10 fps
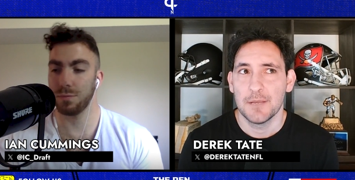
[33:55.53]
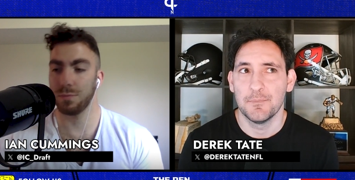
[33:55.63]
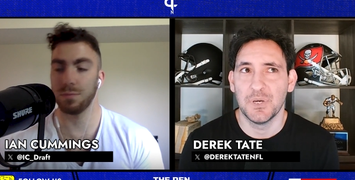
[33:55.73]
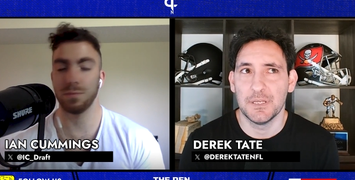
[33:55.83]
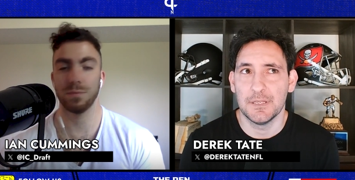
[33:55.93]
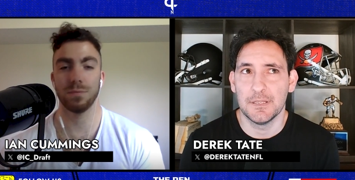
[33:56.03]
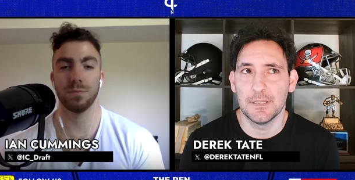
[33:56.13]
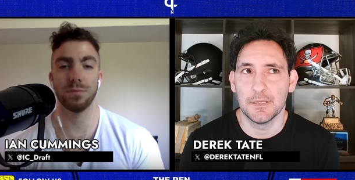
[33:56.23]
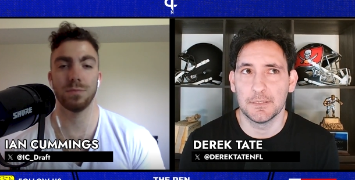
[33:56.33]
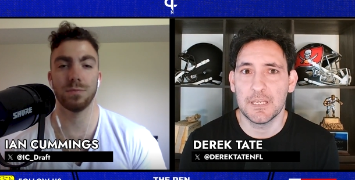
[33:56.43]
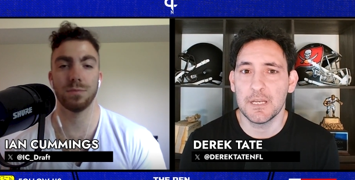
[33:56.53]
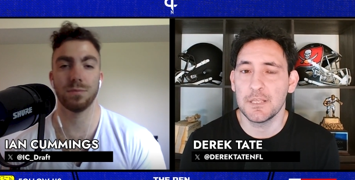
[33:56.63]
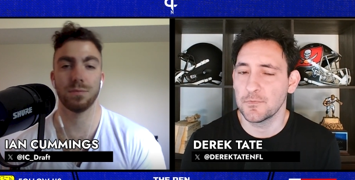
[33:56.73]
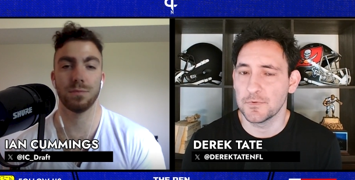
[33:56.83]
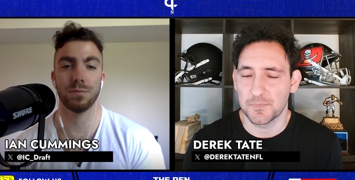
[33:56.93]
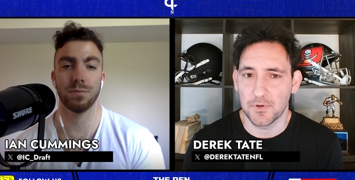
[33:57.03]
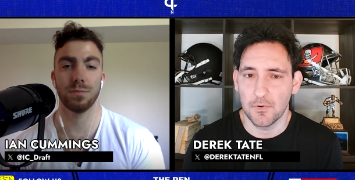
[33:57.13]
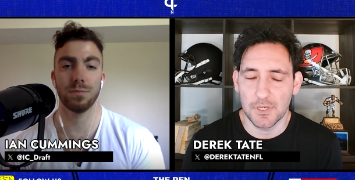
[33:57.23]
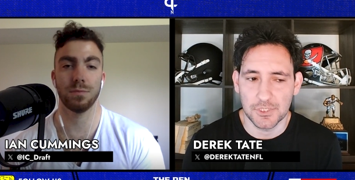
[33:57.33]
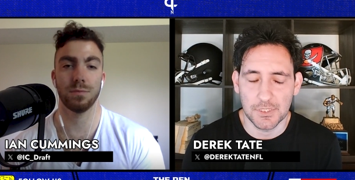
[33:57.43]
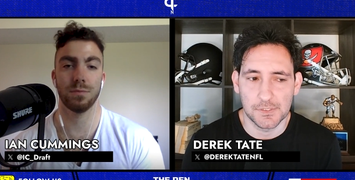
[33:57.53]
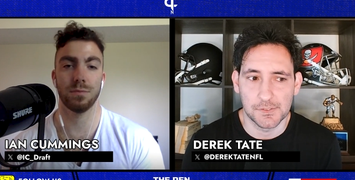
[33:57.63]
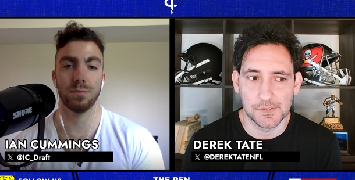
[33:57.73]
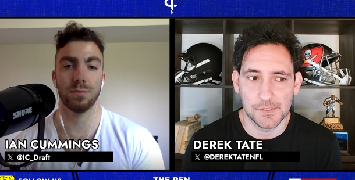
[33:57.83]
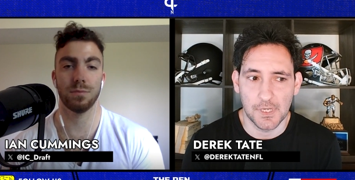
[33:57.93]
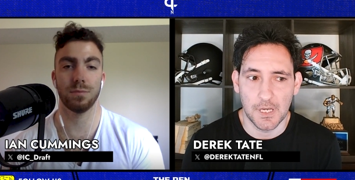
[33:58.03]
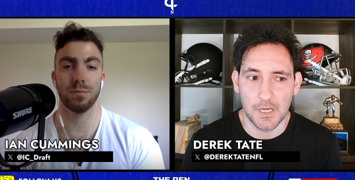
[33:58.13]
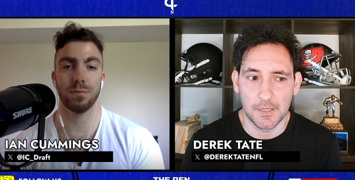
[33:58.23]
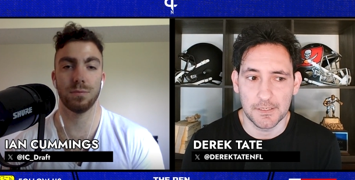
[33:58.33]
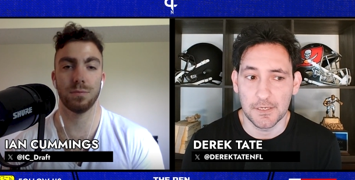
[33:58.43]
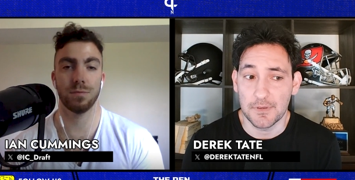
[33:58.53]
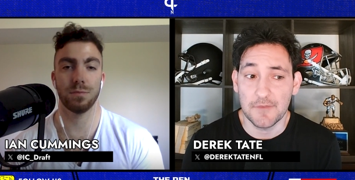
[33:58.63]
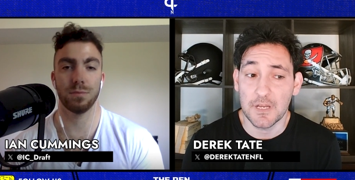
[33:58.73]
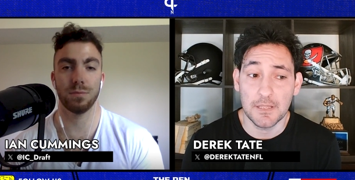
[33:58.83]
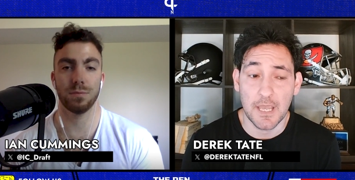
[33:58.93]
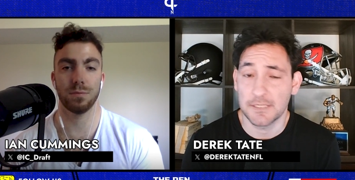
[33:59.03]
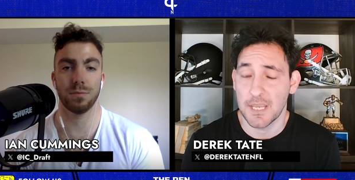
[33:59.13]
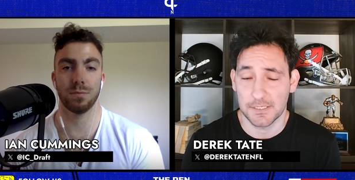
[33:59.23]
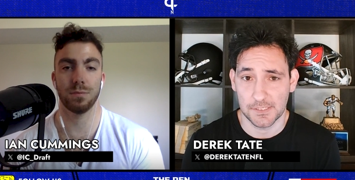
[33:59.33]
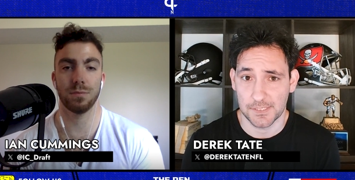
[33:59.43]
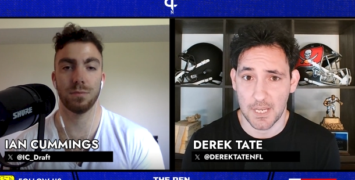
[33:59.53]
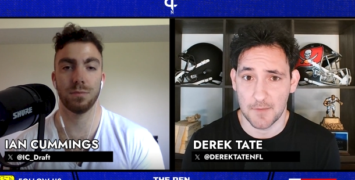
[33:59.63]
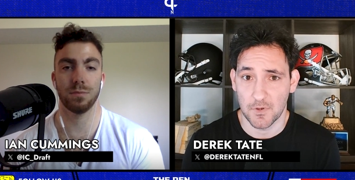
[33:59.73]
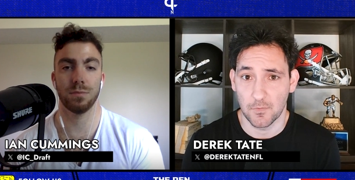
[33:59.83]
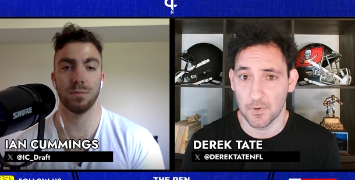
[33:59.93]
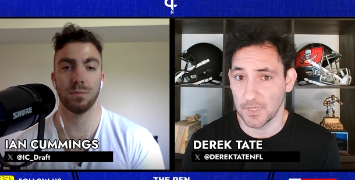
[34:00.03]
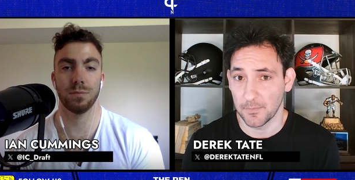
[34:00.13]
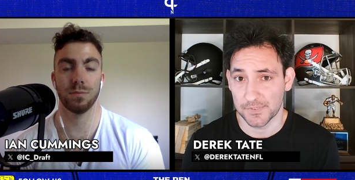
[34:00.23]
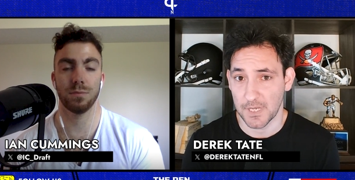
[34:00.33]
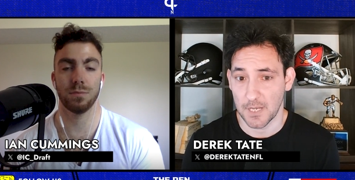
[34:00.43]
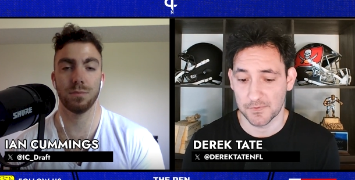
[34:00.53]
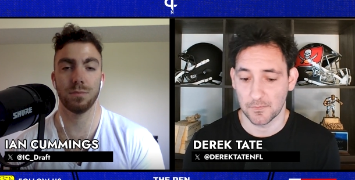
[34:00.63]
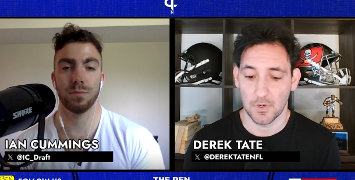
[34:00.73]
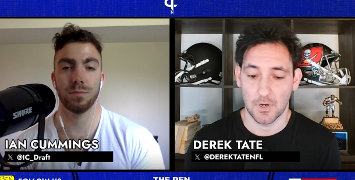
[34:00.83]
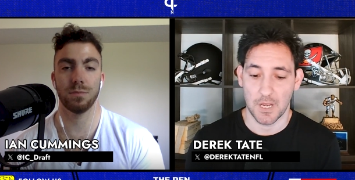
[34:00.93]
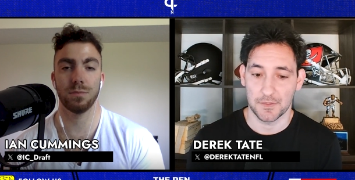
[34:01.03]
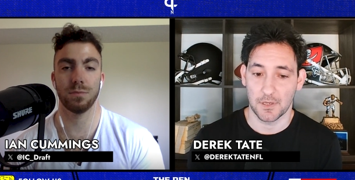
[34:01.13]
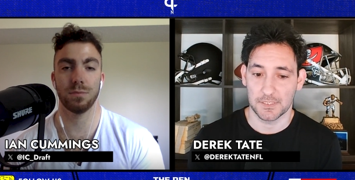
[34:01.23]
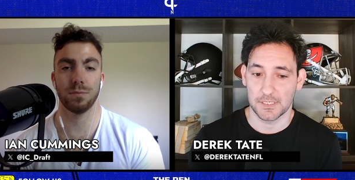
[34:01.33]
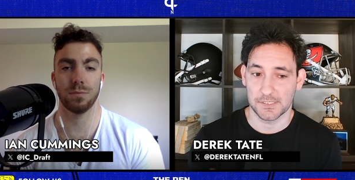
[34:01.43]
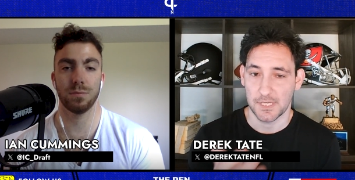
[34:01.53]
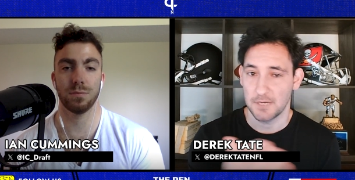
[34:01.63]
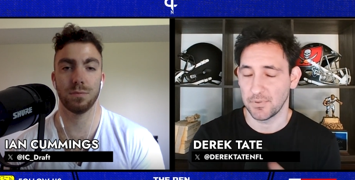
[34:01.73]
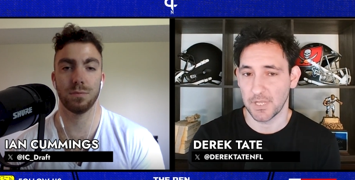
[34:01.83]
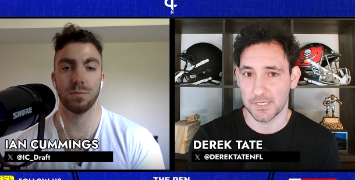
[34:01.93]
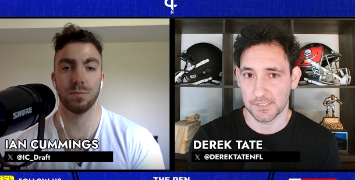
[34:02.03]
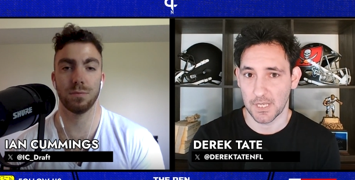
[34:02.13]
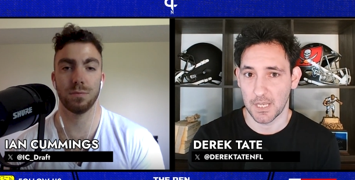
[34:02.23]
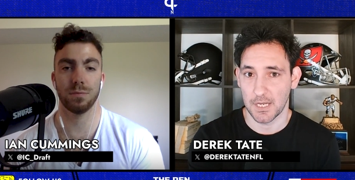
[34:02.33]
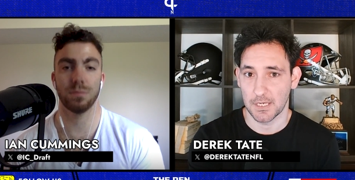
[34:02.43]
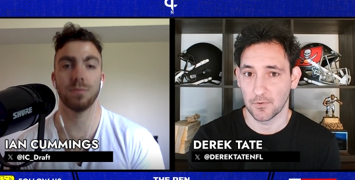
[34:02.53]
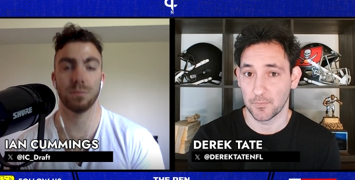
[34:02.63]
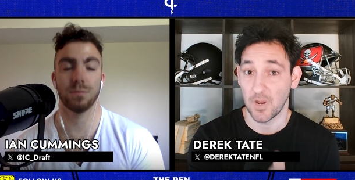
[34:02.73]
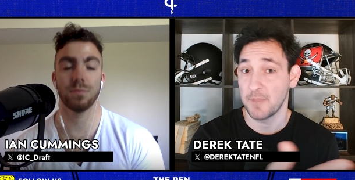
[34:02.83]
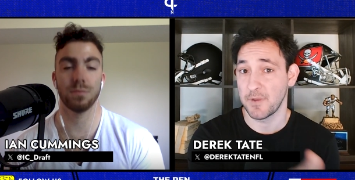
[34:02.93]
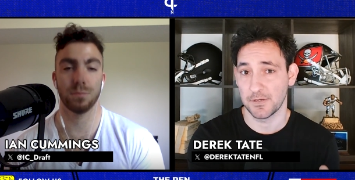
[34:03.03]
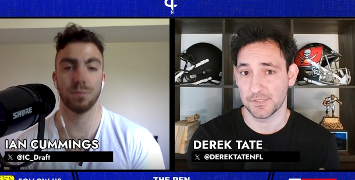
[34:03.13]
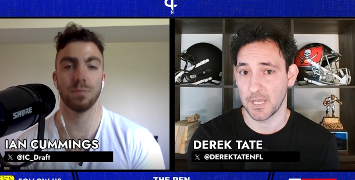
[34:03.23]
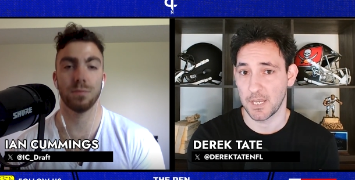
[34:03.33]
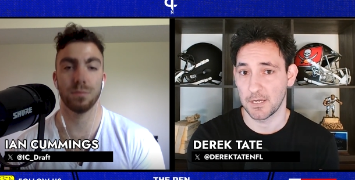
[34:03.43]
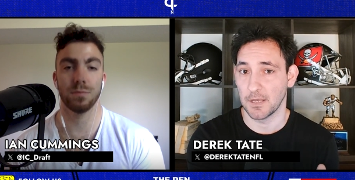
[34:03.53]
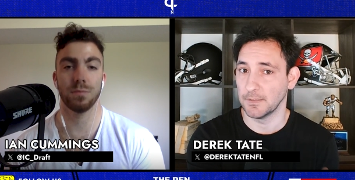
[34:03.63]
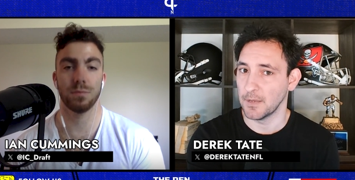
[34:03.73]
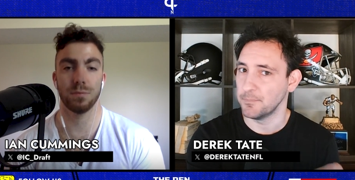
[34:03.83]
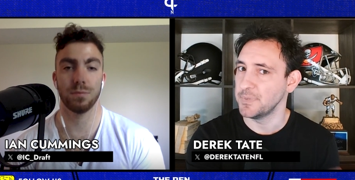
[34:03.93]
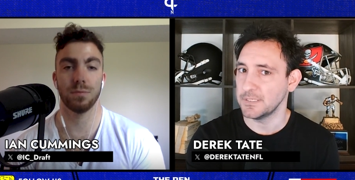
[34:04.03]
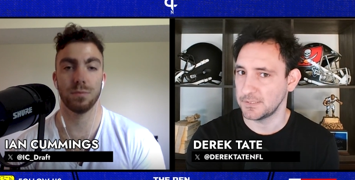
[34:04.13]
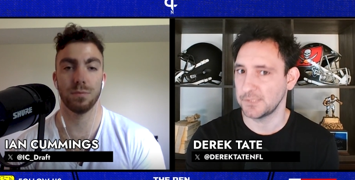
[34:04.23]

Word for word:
Speaker 1: But the getting through his progressions, uh, you know, even in that Texas game, there were a couple times where I thought that he stayed play side or primary side a, a bit